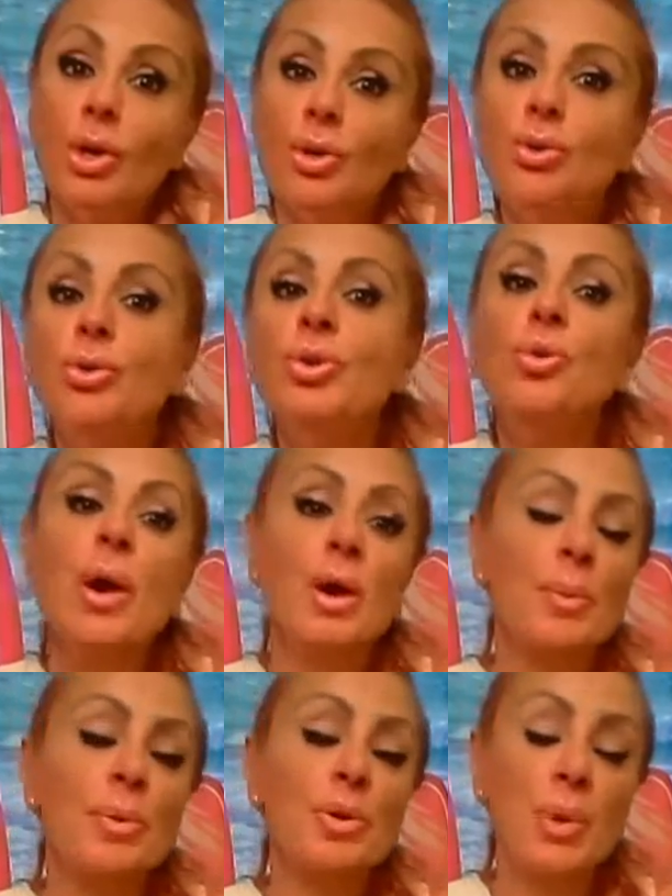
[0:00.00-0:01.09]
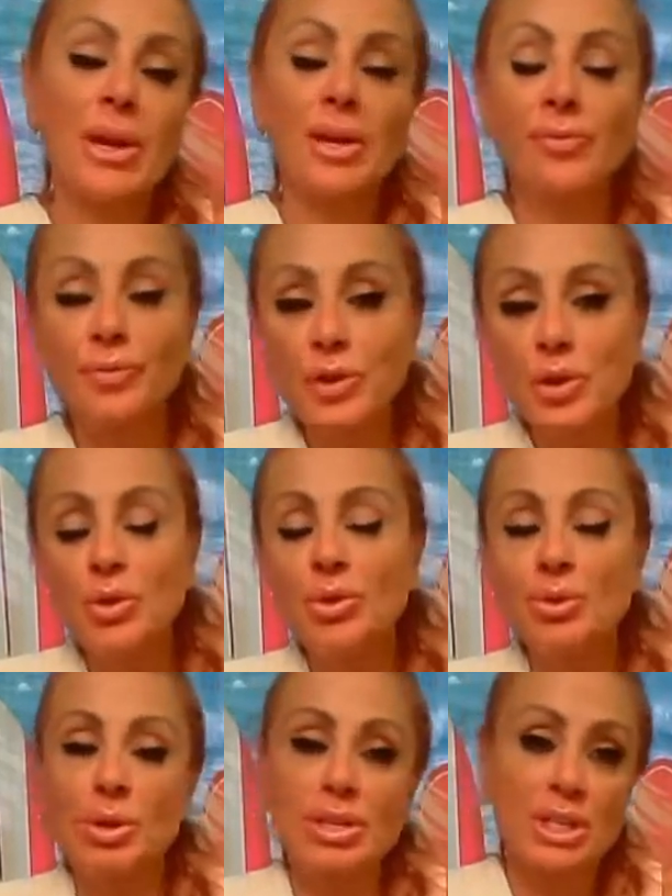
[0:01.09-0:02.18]
who knew how to put away food so
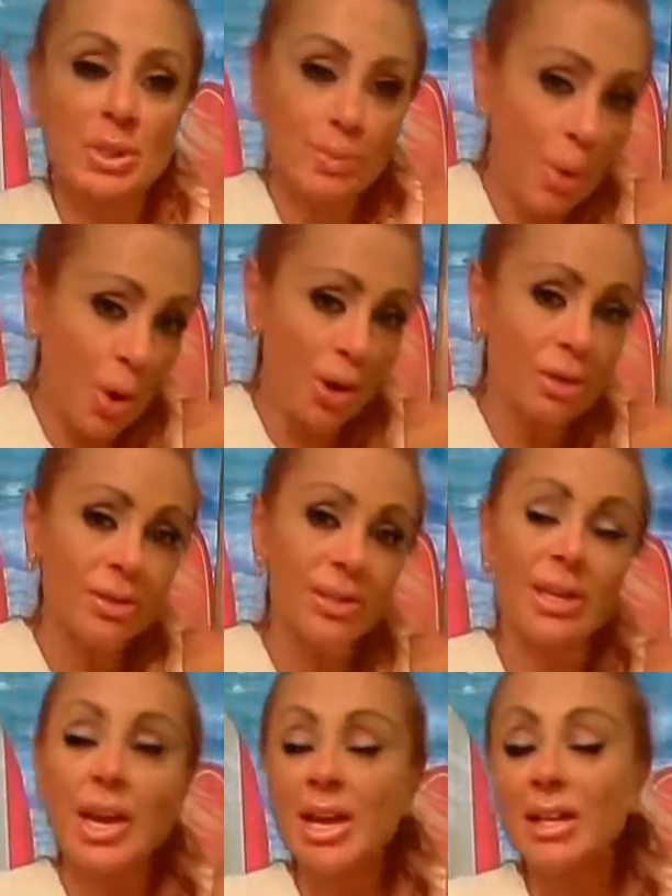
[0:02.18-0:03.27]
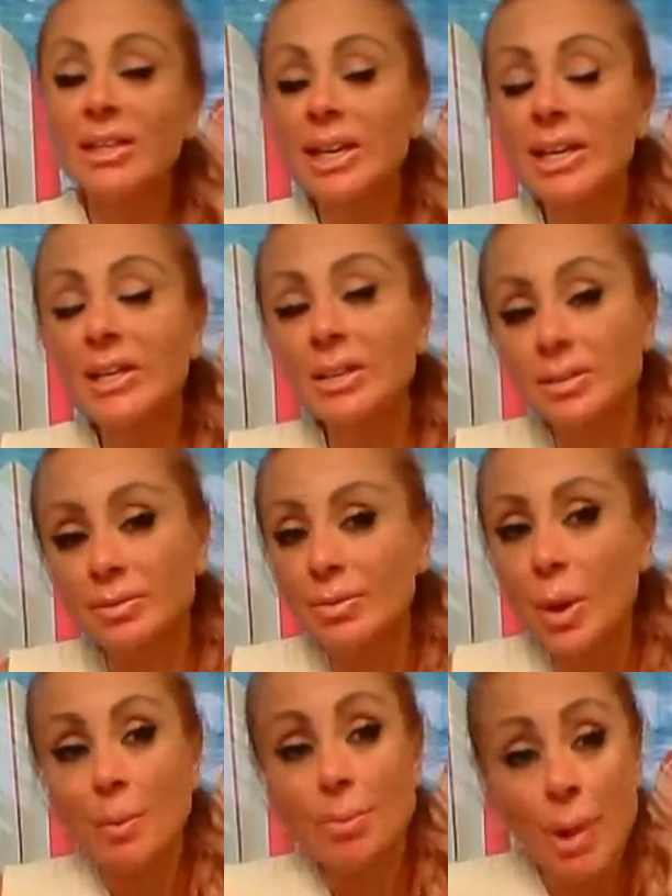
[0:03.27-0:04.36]
it doesn't spoil and clean it and
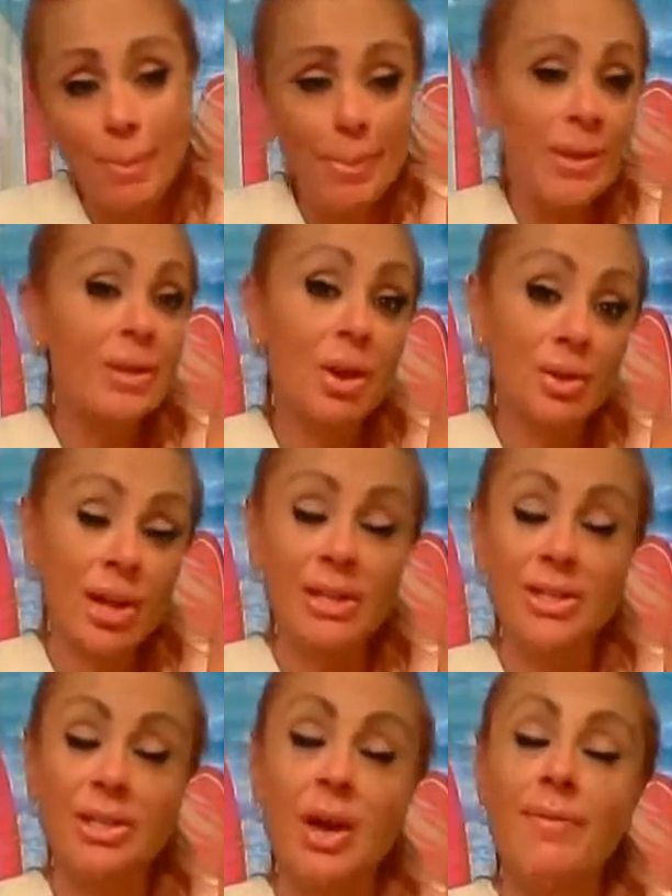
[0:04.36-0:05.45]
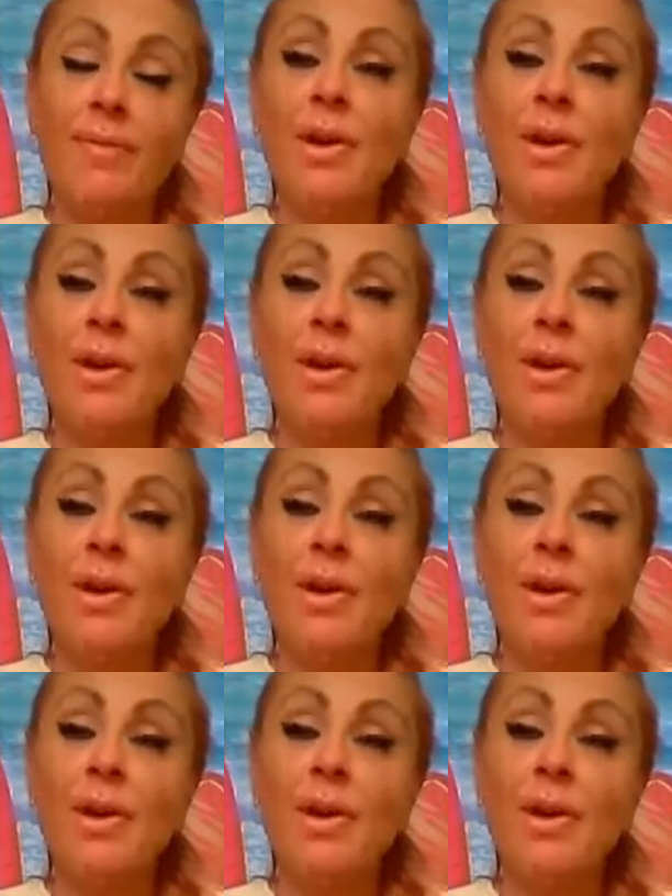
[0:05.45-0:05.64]
prep it and all that stuff.